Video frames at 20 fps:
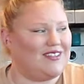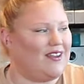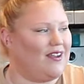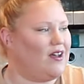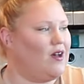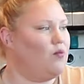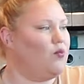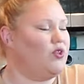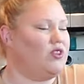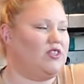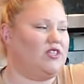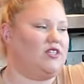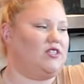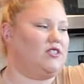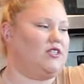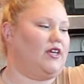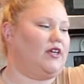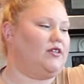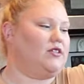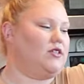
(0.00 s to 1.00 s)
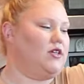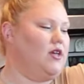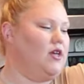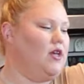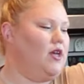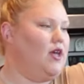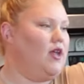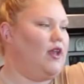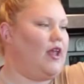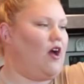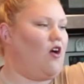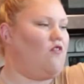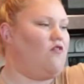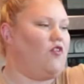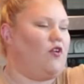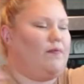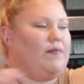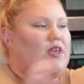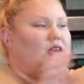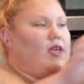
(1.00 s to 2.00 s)
come with these things. Now
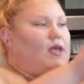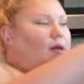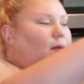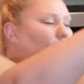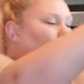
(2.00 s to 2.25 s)
for me,